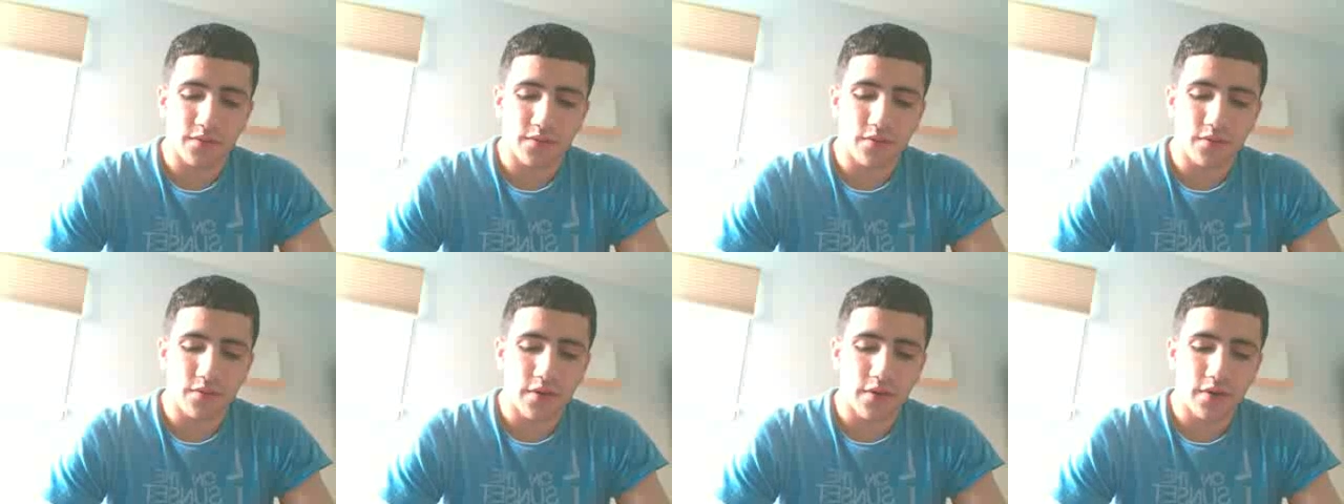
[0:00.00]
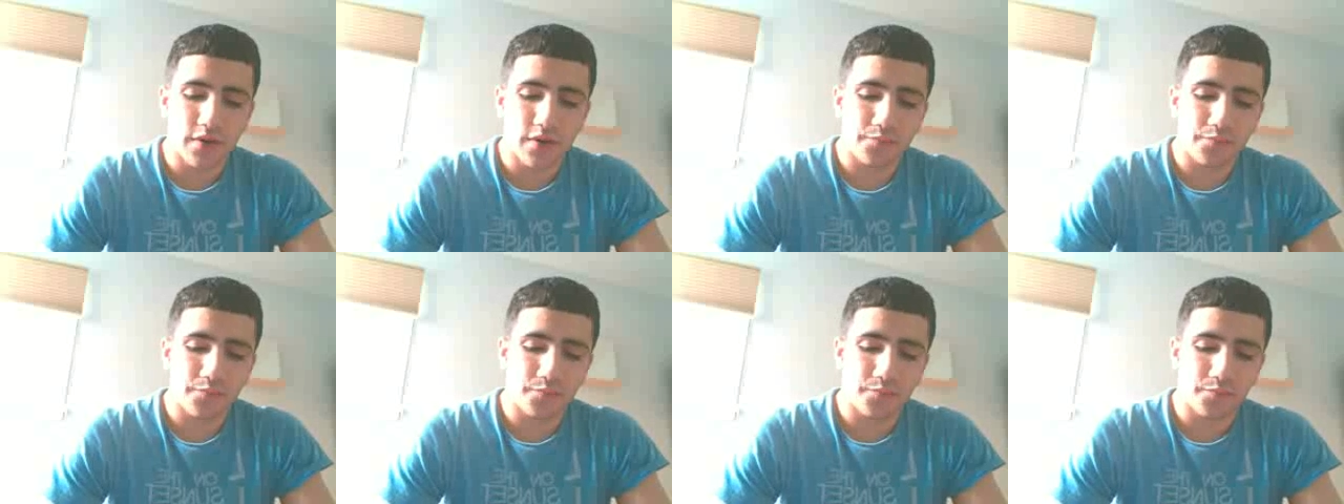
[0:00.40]

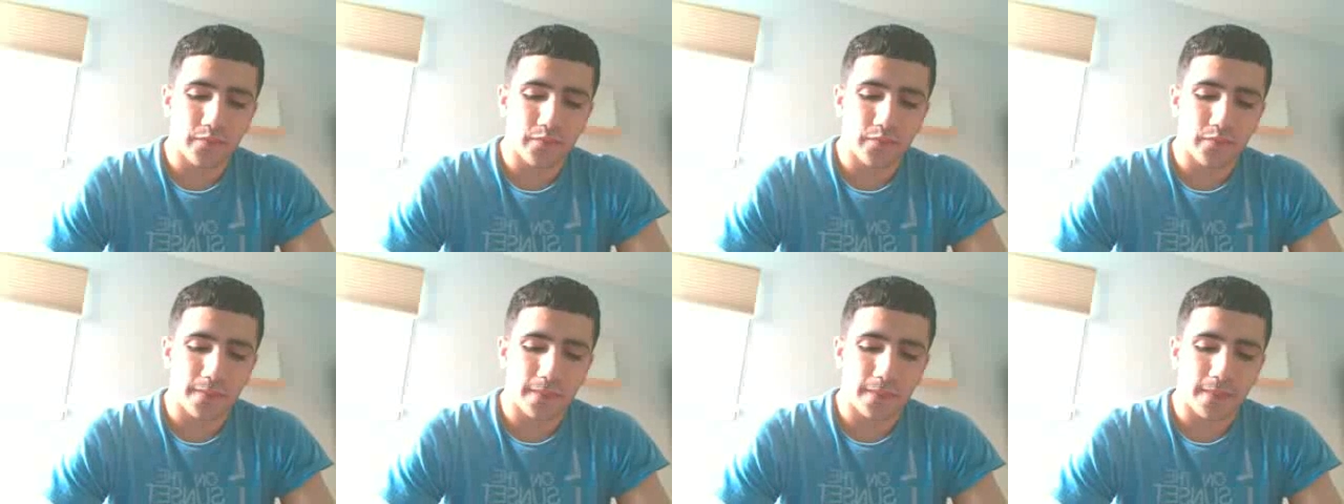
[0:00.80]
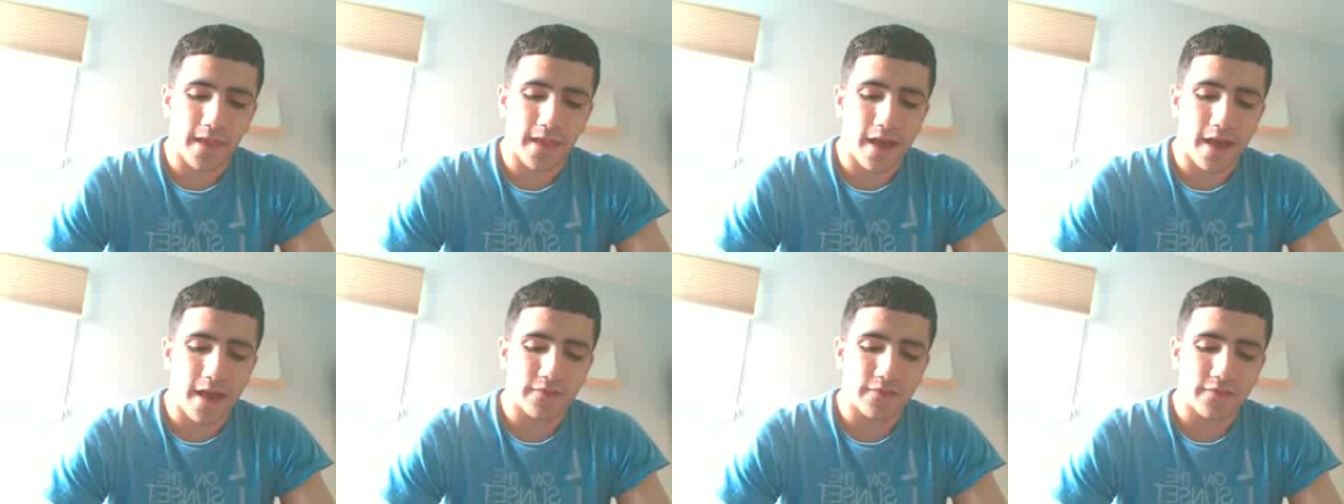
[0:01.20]
story
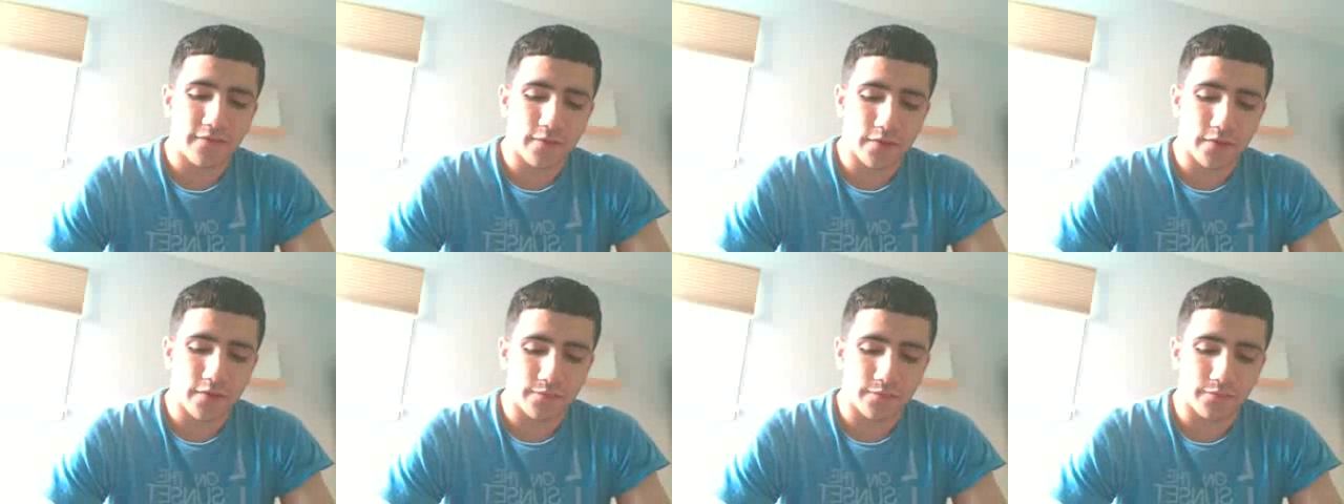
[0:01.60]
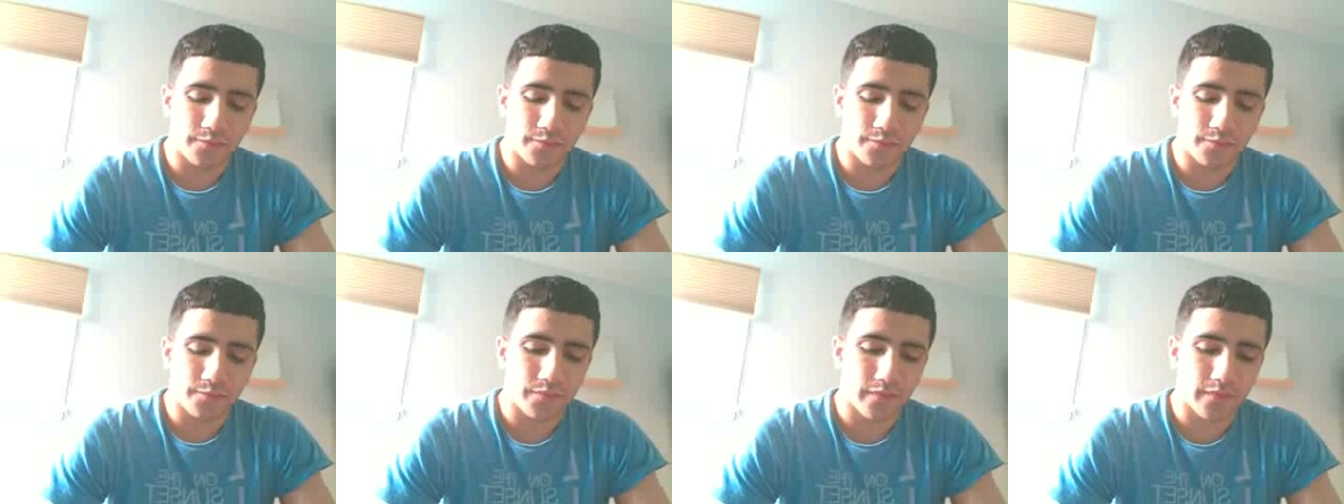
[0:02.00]
afterward,
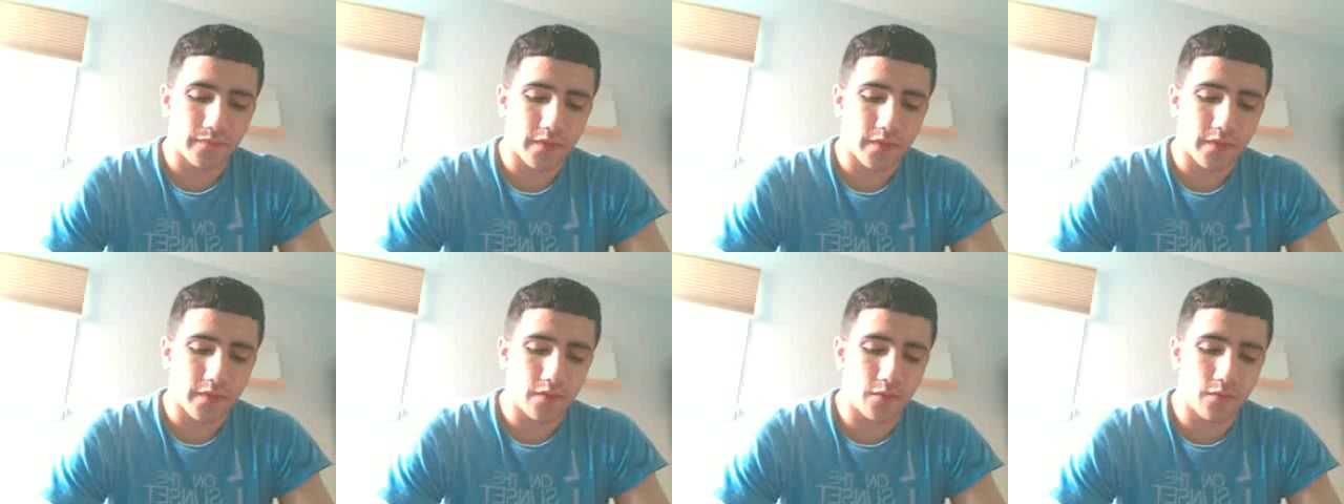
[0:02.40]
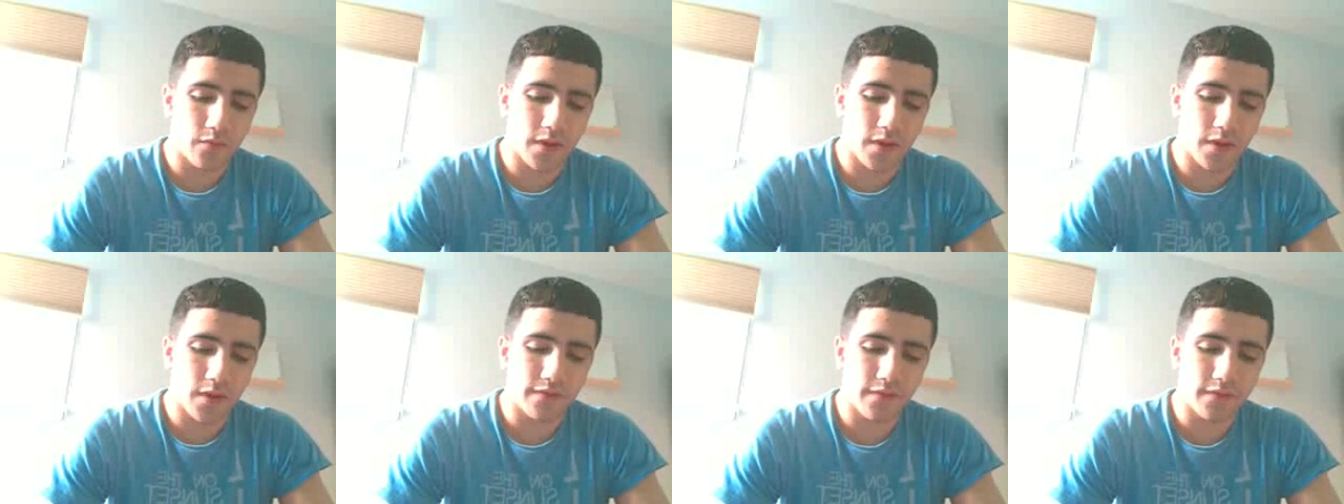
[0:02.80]

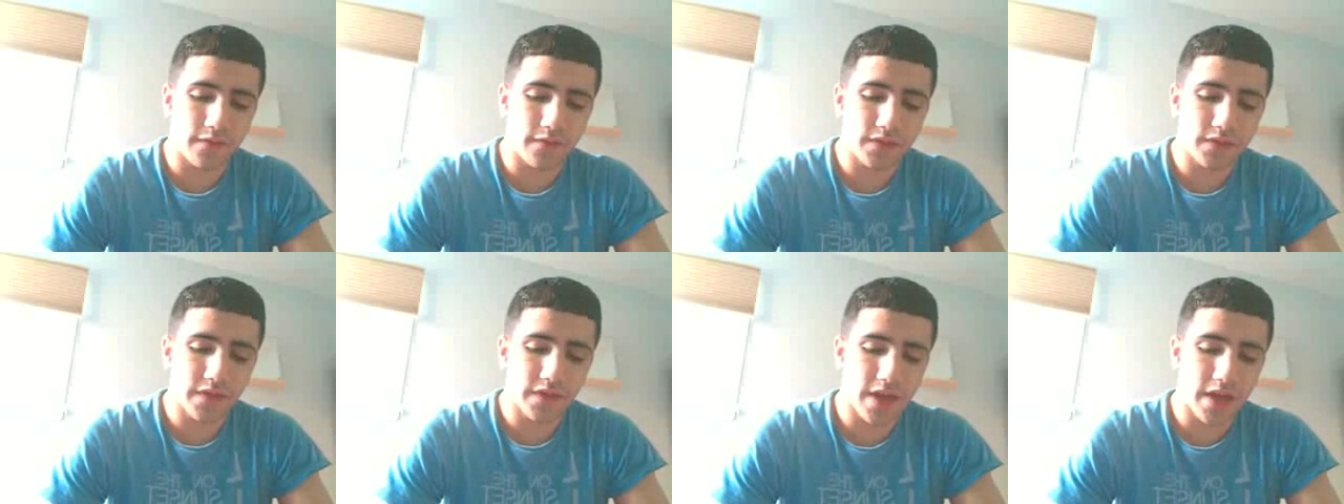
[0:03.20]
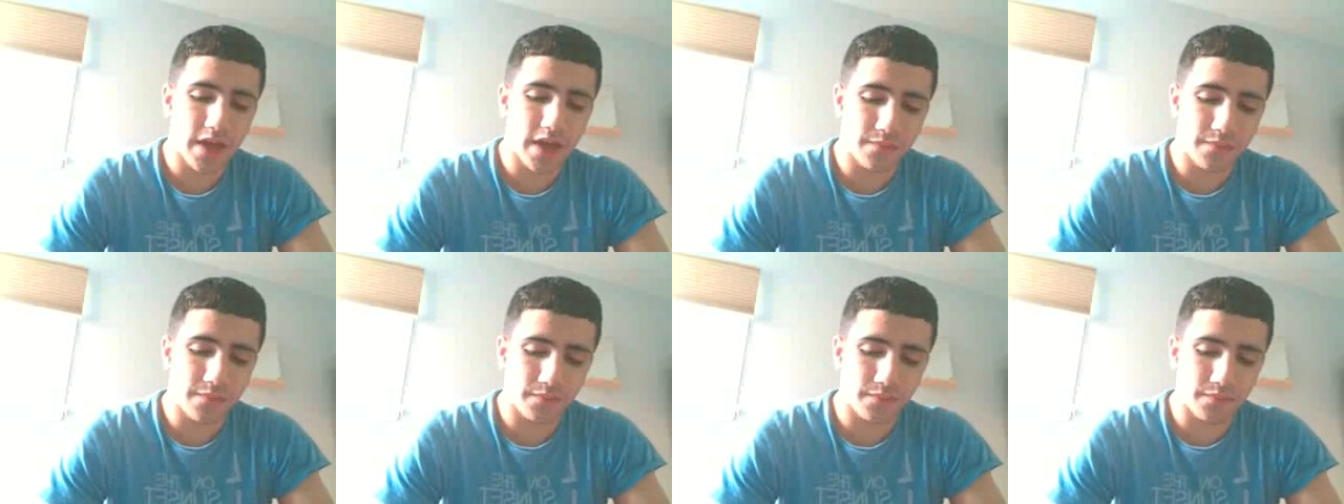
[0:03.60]
when I first
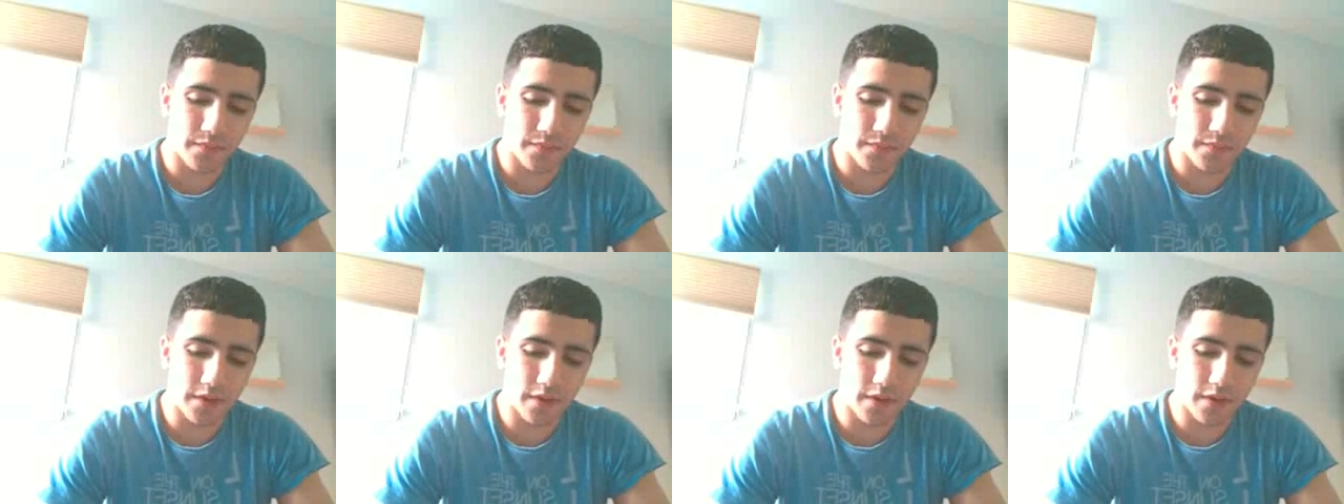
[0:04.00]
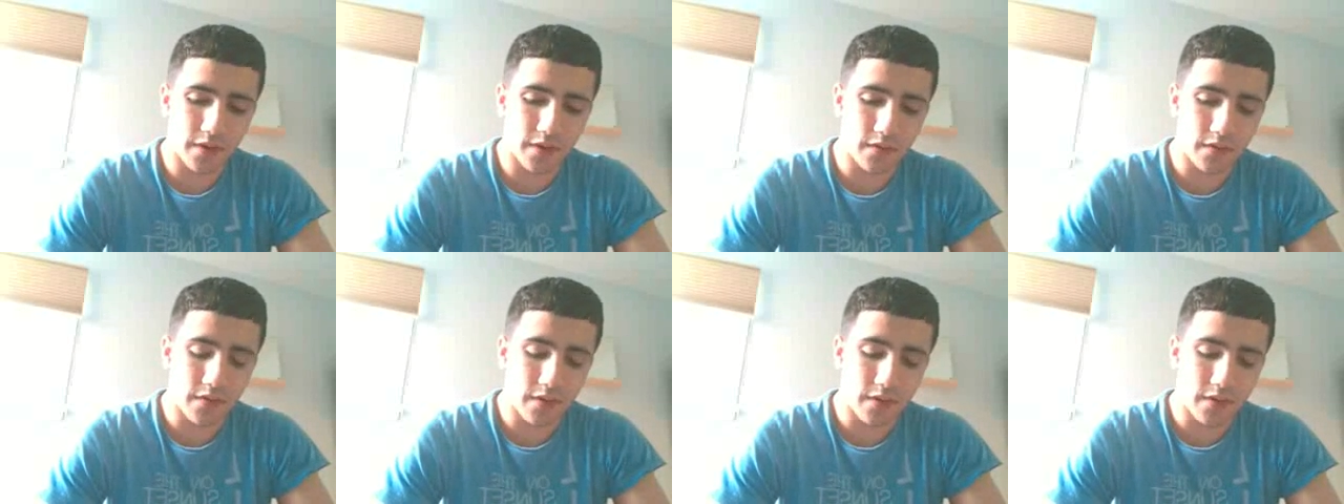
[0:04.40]
came, you
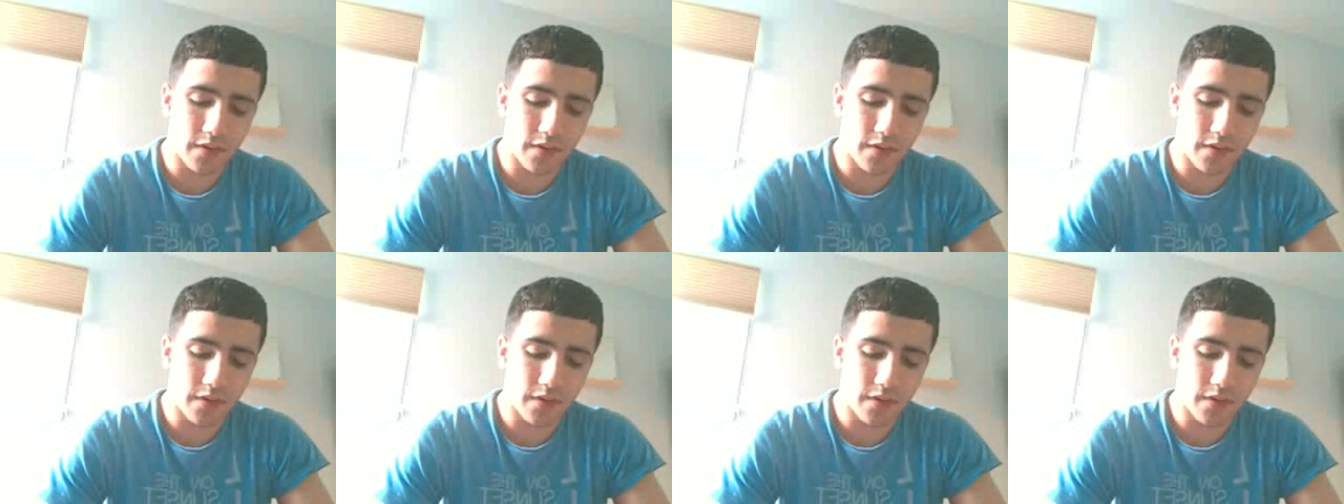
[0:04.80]
know,